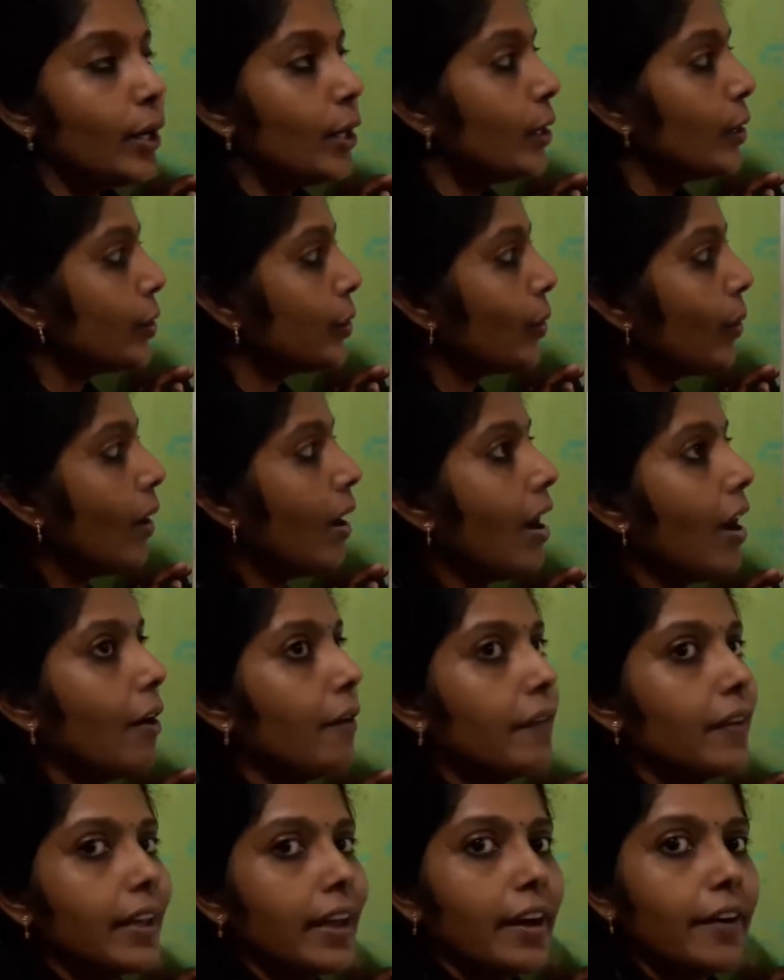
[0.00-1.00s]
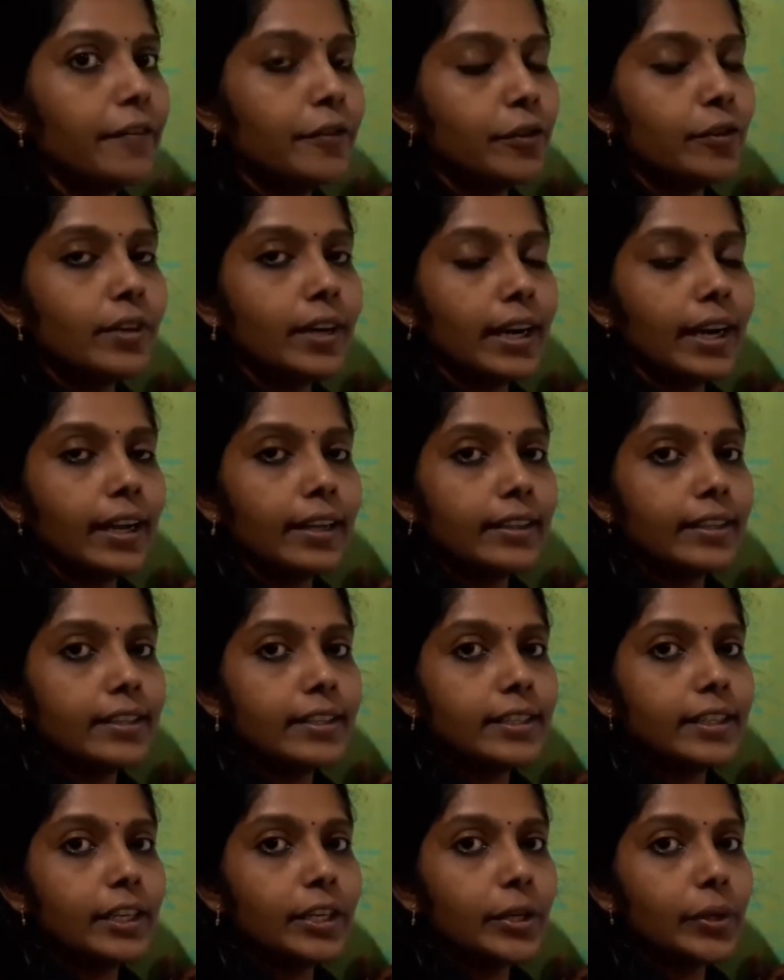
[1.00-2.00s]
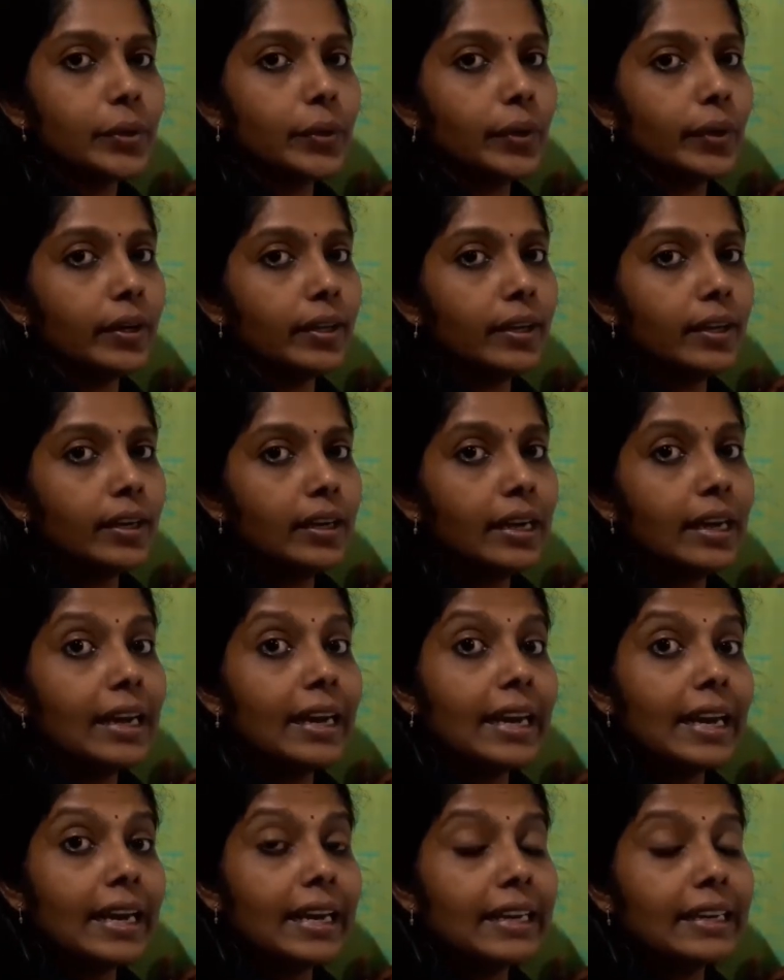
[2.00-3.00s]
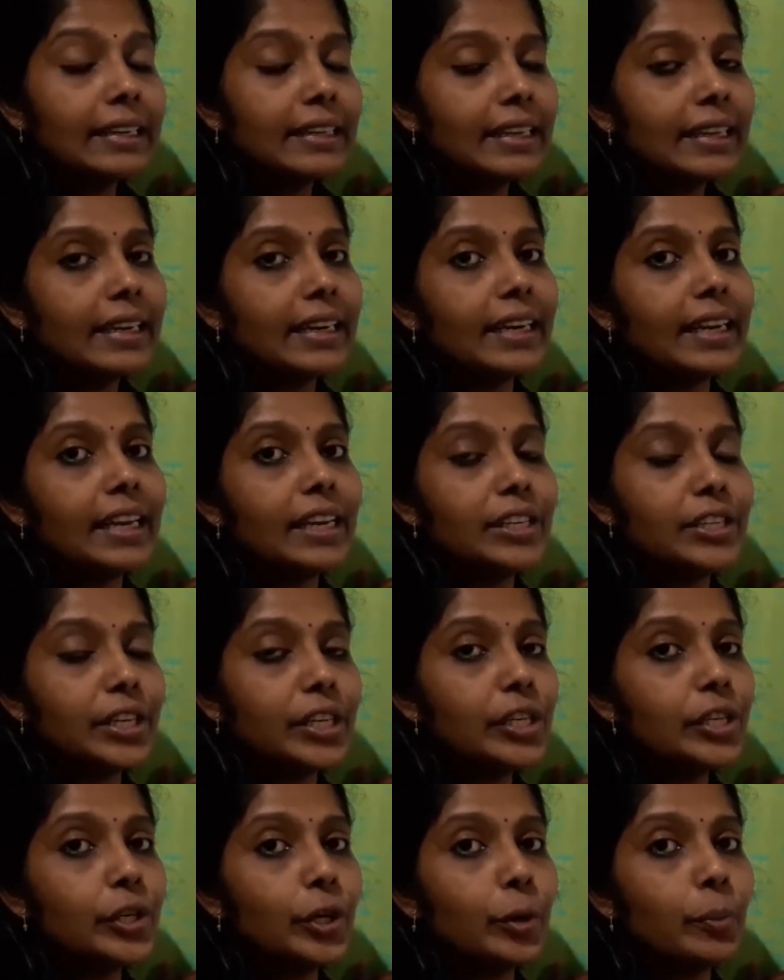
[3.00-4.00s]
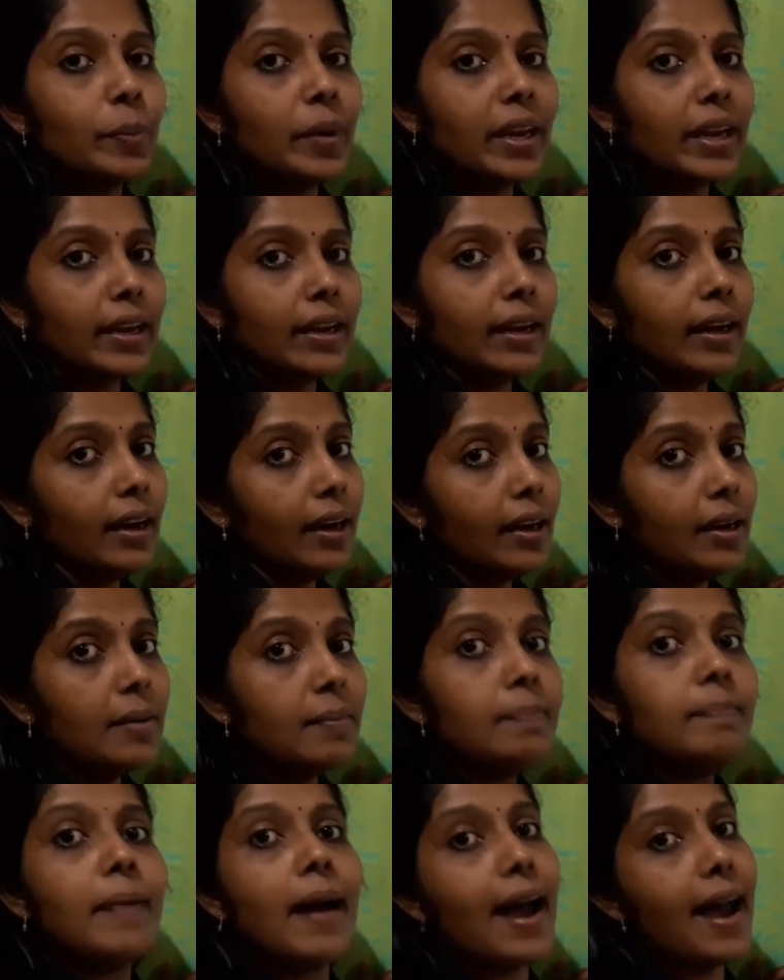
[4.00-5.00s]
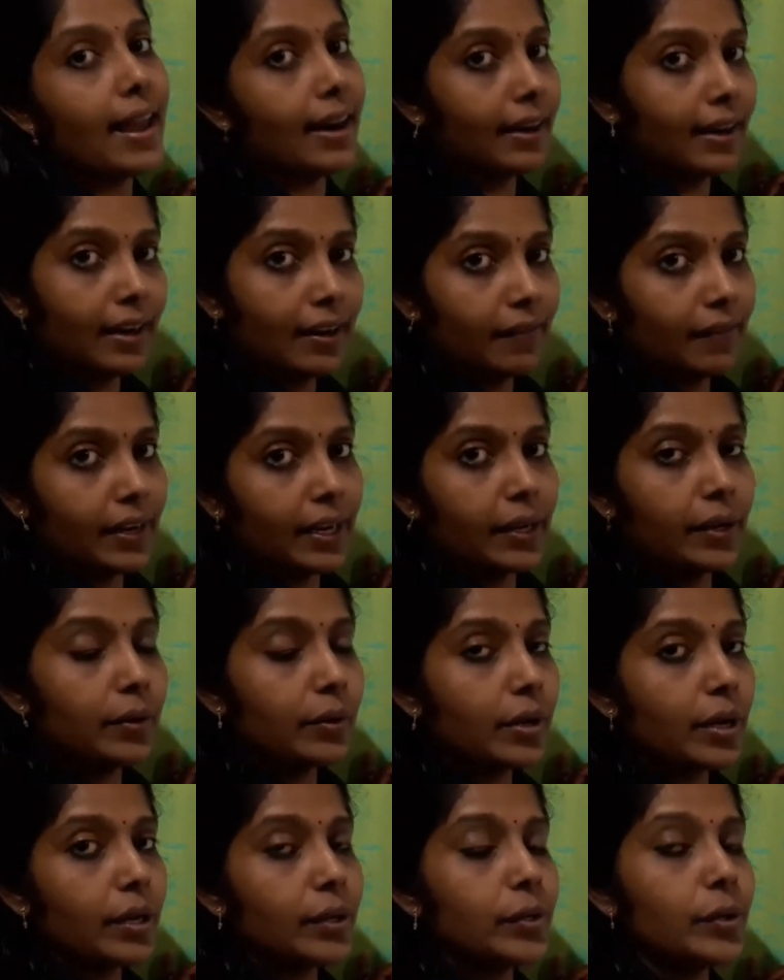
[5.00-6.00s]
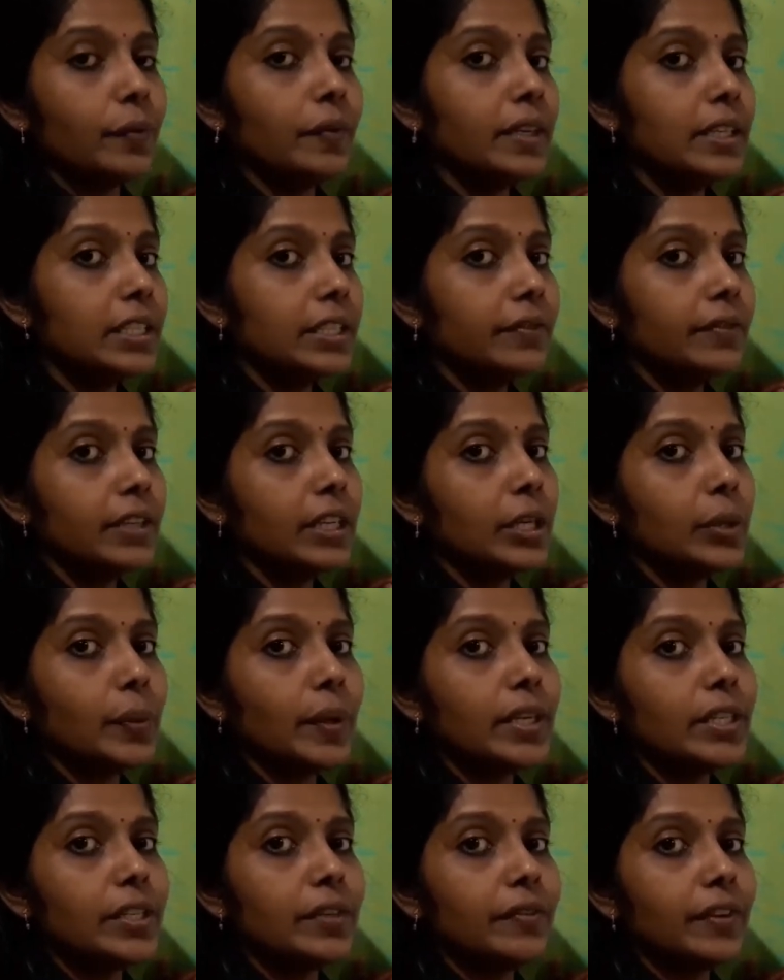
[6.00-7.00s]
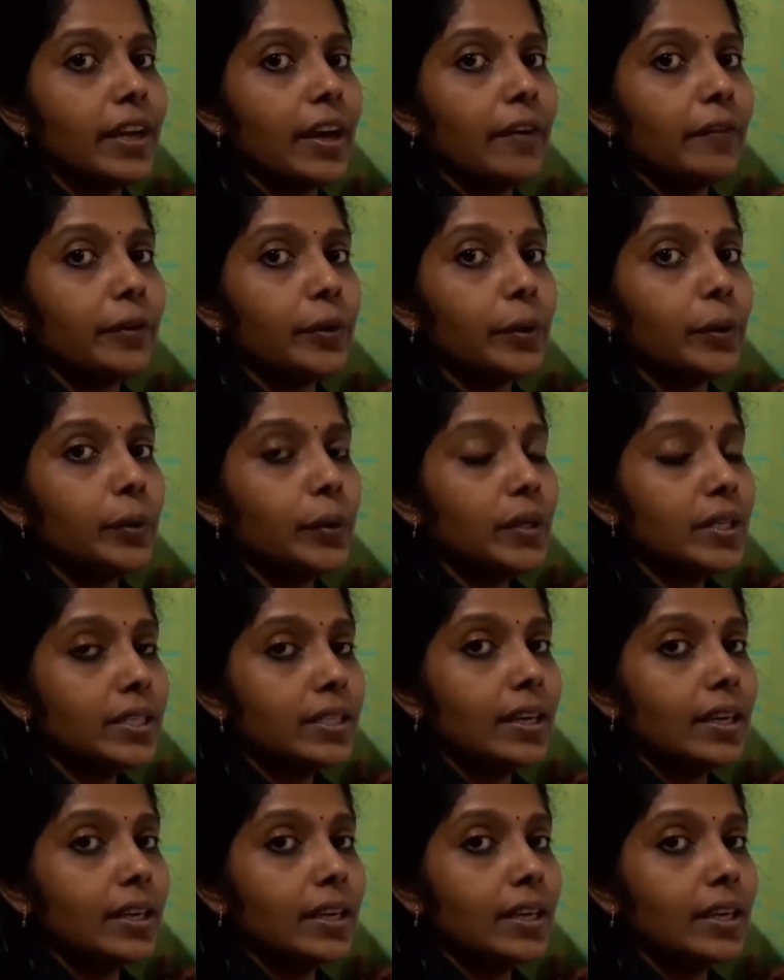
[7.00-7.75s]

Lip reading: So how we have to connect the circuit? The connection should be in a parallel way. Okay, so which equation we have to use?